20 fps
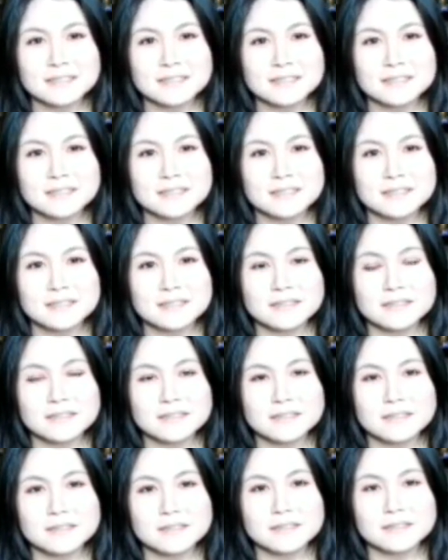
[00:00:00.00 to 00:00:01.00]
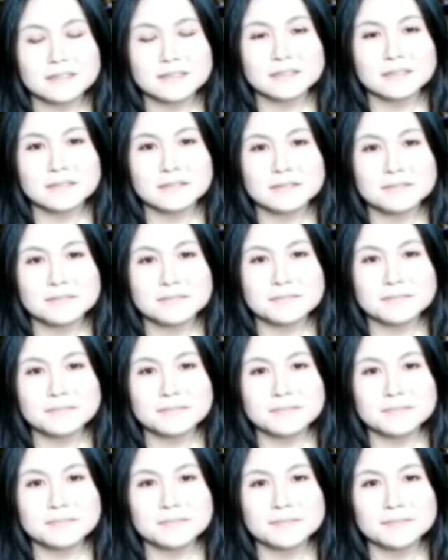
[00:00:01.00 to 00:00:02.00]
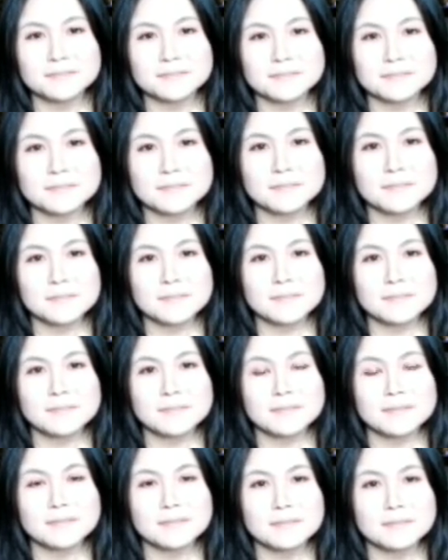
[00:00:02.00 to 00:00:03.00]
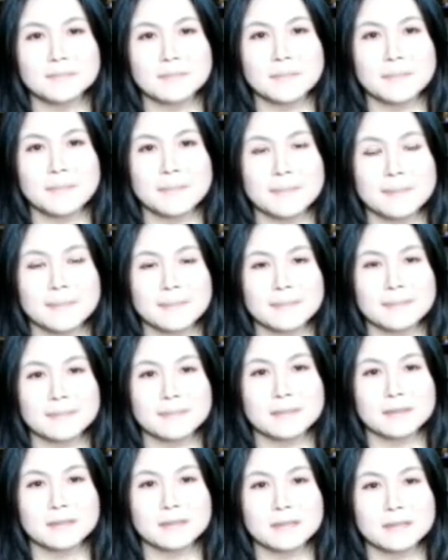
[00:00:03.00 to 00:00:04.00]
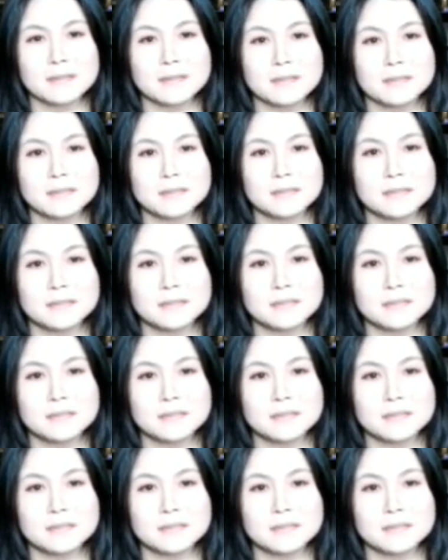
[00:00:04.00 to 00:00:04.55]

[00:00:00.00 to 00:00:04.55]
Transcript: (silent)